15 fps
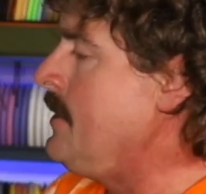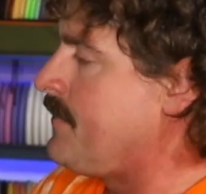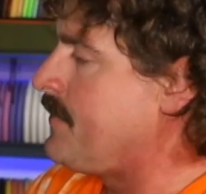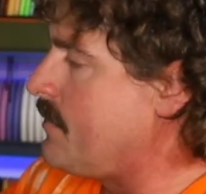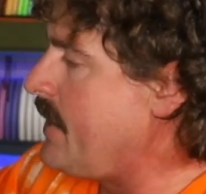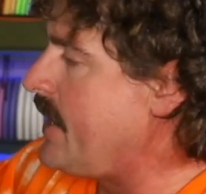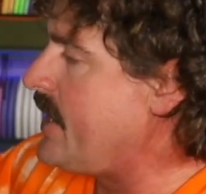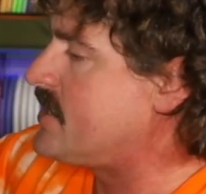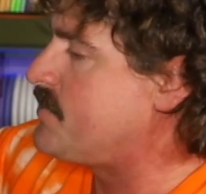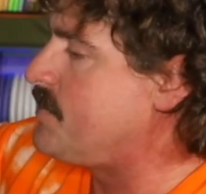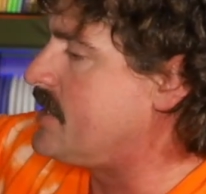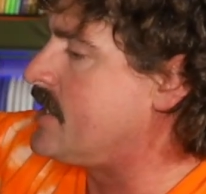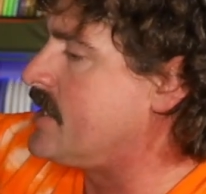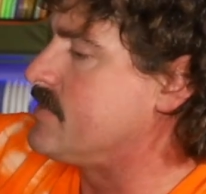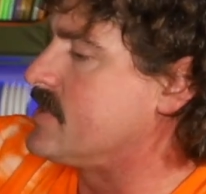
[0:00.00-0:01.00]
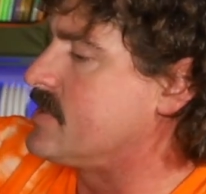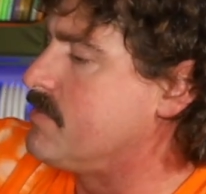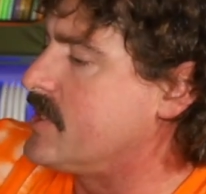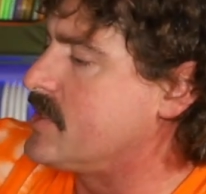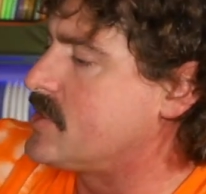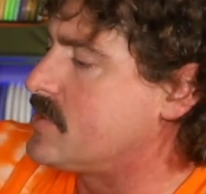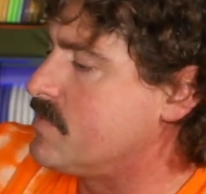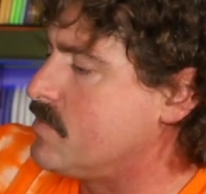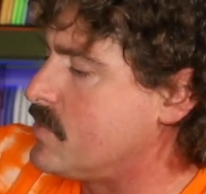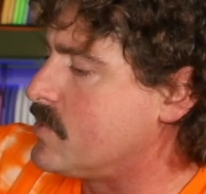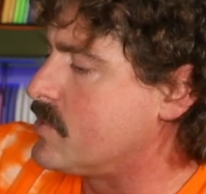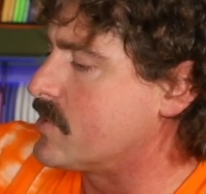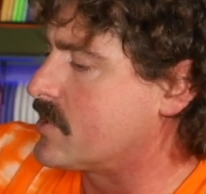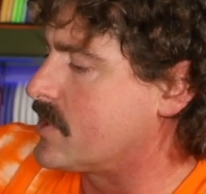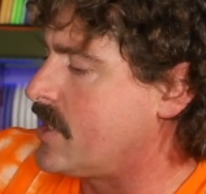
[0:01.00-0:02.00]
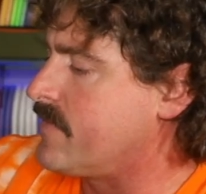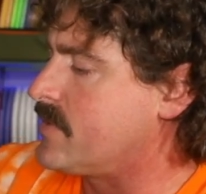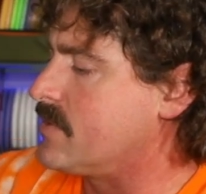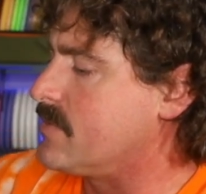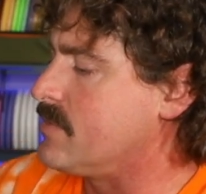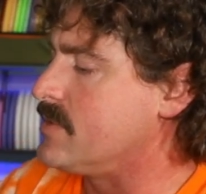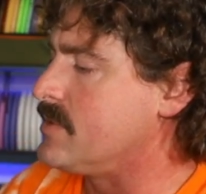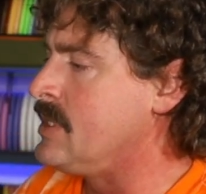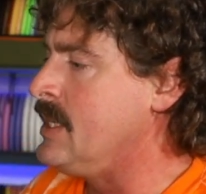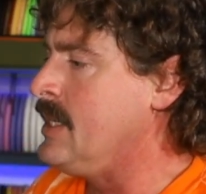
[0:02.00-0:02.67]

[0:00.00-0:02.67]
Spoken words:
The bag becomes much more comfortable.